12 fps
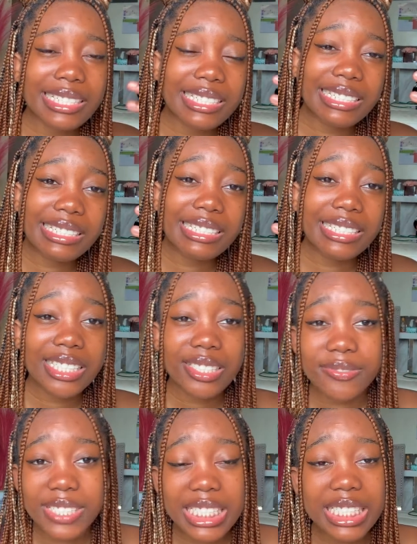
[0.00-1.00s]
as
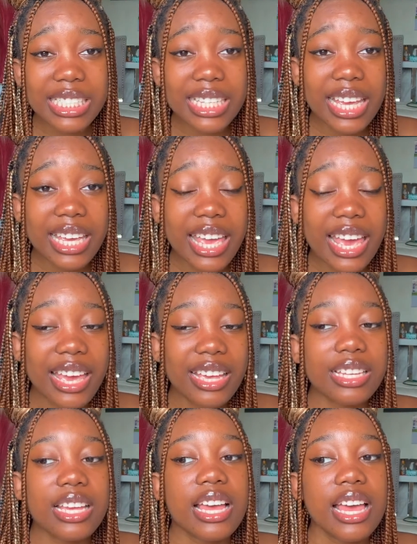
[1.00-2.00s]
fast as I can
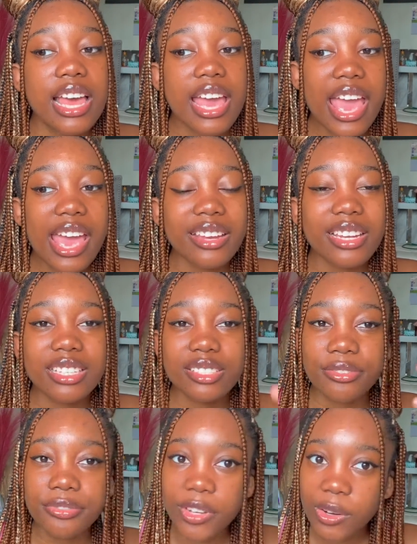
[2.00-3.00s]
and as
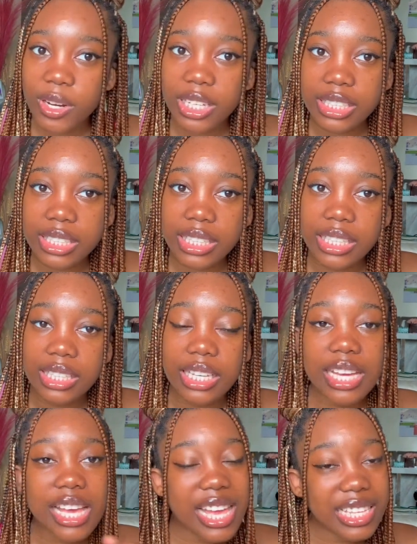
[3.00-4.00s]
frequently
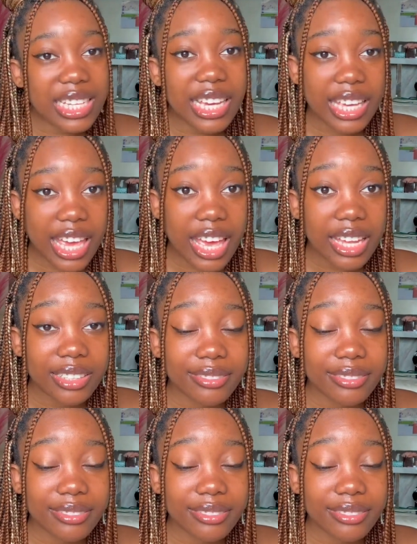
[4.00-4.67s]
as I can.